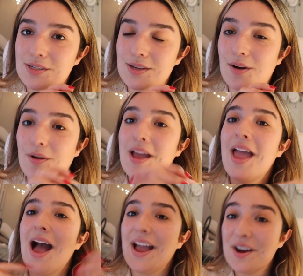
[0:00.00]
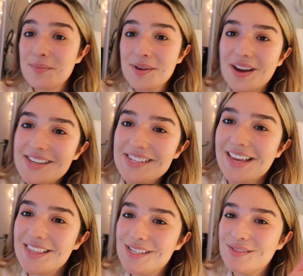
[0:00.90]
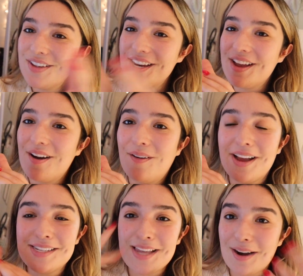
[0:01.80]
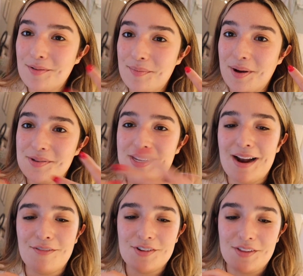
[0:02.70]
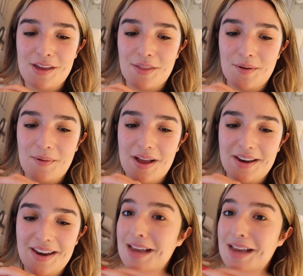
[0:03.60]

So I hope you guys like this video. I said I would post it after the other one.